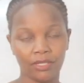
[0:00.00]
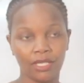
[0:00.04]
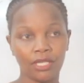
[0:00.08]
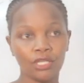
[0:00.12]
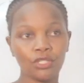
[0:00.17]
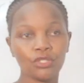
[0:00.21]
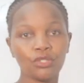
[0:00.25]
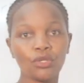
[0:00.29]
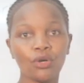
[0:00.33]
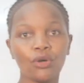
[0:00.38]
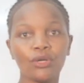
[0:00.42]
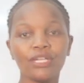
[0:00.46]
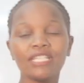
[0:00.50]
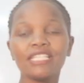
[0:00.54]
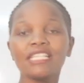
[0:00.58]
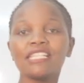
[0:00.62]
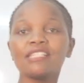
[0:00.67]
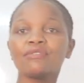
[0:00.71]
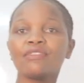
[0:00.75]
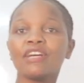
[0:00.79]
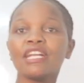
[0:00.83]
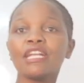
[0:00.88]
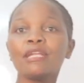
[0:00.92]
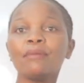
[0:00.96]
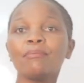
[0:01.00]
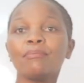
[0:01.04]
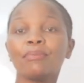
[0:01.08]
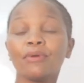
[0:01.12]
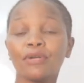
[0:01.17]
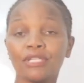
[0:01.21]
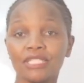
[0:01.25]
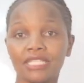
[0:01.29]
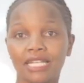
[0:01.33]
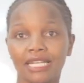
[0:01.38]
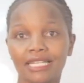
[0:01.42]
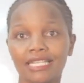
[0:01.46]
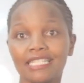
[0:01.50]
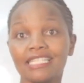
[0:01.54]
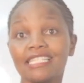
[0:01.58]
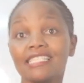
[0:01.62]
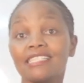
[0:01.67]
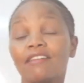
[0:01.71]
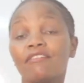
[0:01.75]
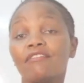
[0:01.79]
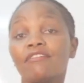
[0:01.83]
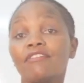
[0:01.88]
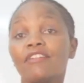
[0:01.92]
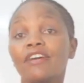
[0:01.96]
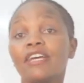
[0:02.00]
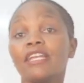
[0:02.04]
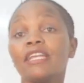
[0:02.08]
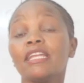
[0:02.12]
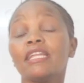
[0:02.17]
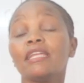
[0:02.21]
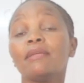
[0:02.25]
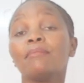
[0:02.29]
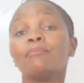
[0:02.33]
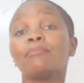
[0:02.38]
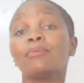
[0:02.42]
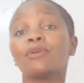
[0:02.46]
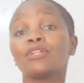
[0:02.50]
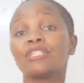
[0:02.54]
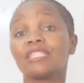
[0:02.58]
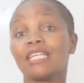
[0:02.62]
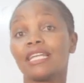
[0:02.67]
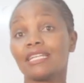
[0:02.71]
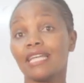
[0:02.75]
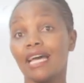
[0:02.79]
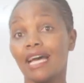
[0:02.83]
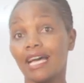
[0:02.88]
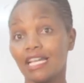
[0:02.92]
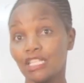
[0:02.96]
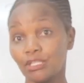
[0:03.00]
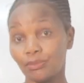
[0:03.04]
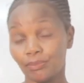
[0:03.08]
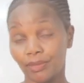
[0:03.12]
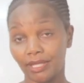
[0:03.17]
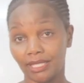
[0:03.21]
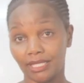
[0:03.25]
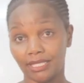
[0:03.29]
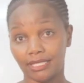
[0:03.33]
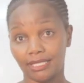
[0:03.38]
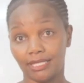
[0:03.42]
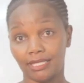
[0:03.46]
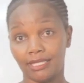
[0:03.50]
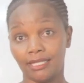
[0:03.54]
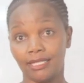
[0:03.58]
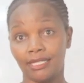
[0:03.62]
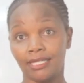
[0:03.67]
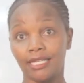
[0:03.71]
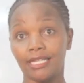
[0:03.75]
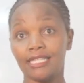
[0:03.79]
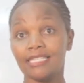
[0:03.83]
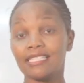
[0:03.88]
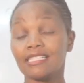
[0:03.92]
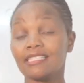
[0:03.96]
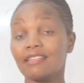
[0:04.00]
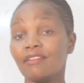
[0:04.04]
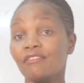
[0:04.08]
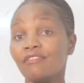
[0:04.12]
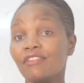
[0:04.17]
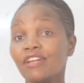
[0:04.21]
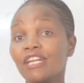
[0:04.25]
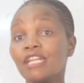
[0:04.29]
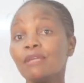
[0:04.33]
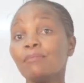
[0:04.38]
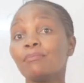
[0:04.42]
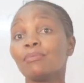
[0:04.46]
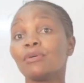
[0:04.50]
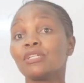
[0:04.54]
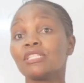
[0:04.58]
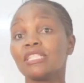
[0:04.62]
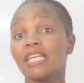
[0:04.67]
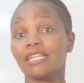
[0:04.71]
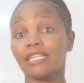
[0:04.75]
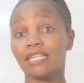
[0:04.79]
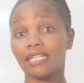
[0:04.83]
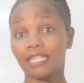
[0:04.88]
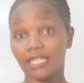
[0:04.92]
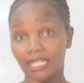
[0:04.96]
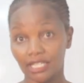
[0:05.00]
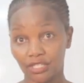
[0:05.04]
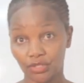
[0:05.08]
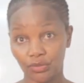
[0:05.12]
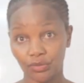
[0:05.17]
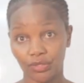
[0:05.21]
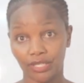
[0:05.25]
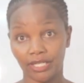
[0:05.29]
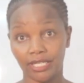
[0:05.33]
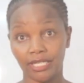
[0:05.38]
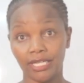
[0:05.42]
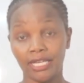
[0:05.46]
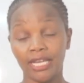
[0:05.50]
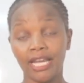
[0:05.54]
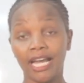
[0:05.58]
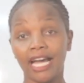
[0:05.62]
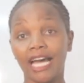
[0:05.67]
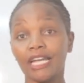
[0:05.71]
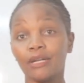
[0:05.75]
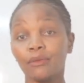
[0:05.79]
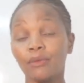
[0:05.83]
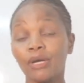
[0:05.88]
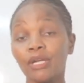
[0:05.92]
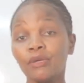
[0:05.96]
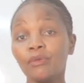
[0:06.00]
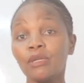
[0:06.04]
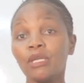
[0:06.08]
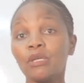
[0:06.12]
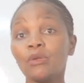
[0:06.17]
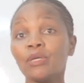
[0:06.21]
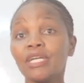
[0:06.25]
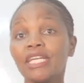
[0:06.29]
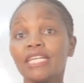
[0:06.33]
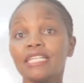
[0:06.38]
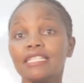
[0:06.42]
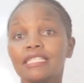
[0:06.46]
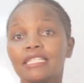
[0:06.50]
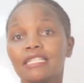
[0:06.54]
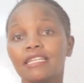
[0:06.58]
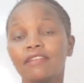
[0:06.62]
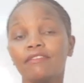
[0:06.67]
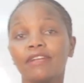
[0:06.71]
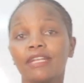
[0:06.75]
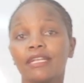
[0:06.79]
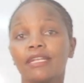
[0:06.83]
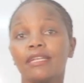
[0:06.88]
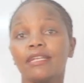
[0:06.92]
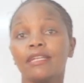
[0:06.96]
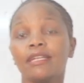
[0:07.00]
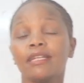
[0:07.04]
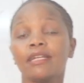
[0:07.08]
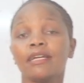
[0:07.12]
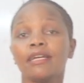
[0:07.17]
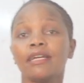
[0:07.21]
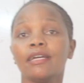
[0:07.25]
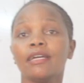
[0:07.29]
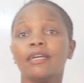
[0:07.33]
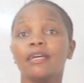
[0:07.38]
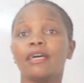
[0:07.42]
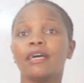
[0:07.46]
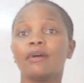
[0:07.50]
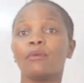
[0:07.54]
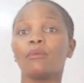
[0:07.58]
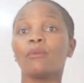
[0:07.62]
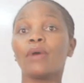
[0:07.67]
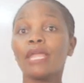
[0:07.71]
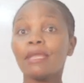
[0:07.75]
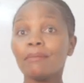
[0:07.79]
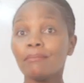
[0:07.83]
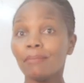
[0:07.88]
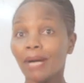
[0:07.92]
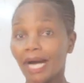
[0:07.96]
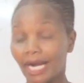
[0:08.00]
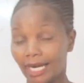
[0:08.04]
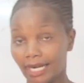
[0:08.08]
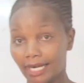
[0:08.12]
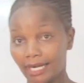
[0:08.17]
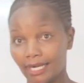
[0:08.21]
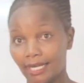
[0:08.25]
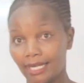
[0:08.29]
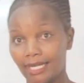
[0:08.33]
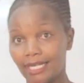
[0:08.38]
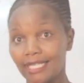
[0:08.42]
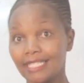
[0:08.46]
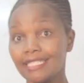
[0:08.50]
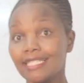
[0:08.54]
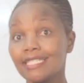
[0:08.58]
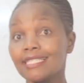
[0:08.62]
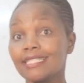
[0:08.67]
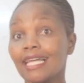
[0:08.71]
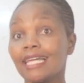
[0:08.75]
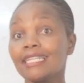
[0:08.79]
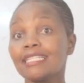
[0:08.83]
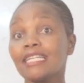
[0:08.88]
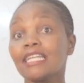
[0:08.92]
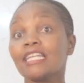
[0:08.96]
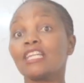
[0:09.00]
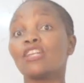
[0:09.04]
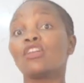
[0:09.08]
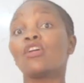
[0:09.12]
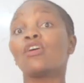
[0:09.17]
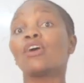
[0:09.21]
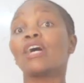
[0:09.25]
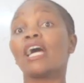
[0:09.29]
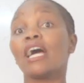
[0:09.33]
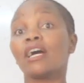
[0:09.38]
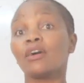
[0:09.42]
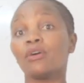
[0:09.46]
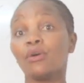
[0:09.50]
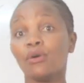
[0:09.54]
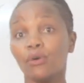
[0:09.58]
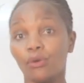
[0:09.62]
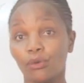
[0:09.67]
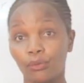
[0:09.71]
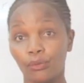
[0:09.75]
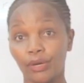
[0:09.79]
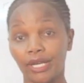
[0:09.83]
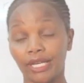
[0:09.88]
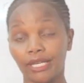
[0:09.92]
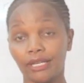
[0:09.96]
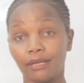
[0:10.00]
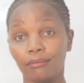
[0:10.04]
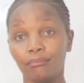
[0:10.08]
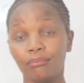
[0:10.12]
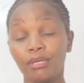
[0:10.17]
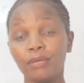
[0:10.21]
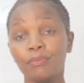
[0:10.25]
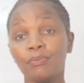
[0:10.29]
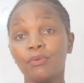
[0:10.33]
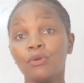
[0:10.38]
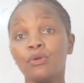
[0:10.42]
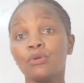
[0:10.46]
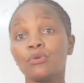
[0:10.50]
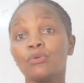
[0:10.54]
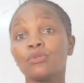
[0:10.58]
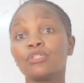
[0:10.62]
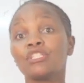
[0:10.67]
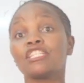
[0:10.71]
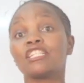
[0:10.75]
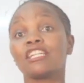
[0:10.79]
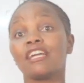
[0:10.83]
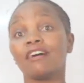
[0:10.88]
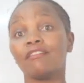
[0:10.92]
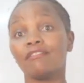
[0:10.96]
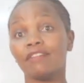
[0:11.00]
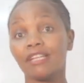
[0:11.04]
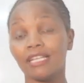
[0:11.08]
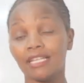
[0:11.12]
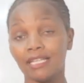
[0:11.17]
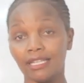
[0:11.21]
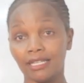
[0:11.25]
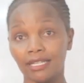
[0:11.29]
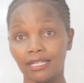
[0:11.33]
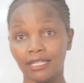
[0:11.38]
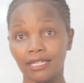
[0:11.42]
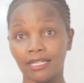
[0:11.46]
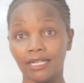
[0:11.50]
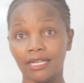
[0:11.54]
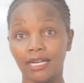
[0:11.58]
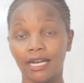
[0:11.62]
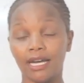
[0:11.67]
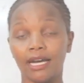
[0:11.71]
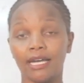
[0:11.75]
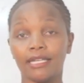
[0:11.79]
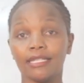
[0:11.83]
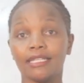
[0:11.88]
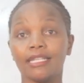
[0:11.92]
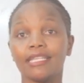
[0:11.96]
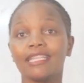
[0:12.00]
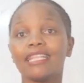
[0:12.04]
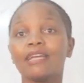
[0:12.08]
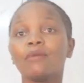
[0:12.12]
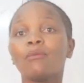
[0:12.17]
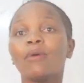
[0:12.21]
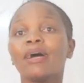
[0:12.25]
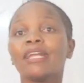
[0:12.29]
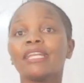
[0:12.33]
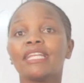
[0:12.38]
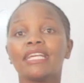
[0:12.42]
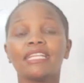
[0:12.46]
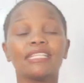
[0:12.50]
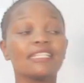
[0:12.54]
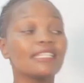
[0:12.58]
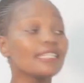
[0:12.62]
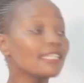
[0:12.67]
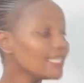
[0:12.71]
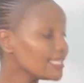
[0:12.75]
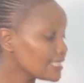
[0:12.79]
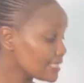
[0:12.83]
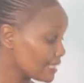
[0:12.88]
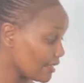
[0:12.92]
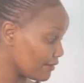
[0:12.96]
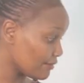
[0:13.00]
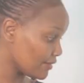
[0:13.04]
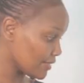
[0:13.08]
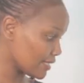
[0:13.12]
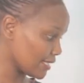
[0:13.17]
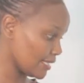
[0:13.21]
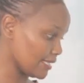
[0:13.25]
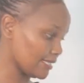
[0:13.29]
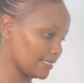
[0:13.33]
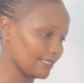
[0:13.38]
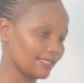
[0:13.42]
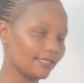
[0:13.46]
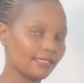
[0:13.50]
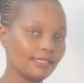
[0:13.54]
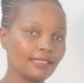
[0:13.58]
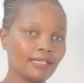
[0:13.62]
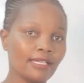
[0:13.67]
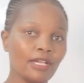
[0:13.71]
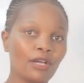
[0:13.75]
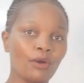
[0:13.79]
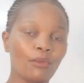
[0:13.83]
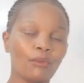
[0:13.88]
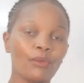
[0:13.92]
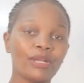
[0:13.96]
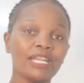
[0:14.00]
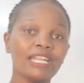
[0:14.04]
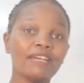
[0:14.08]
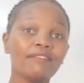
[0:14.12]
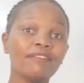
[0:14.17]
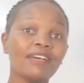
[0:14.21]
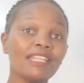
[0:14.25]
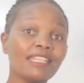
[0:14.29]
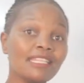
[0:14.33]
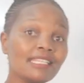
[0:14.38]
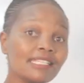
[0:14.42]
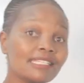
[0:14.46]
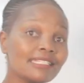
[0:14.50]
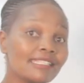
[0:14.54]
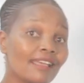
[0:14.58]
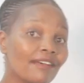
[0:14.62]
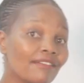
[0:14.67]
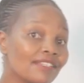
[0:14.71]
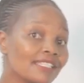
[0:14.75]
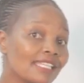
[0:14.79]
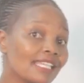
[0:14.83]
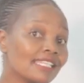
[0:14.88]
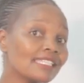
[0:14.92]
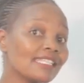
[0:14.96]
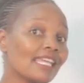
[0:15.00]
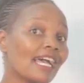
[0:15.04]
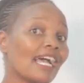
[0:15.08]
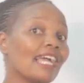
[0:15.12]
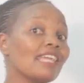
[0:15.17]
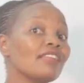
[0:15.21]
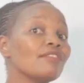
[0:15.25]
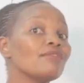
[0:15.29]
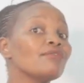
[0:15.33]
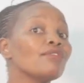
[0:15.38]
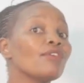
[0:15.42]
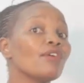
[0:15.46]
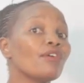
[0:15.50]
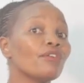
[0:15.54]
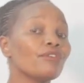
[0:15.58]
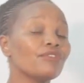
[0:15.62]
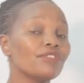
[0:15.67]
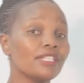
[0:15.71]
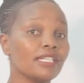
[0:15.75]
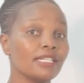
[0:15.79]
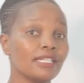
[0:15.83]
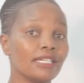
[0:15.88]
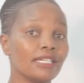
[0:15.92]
So it is very important. It is a very important aspect. It is a very important industry. And when we look at it even way back, it started long ago when people could travel and they wanted these services. Whenever these services are involved,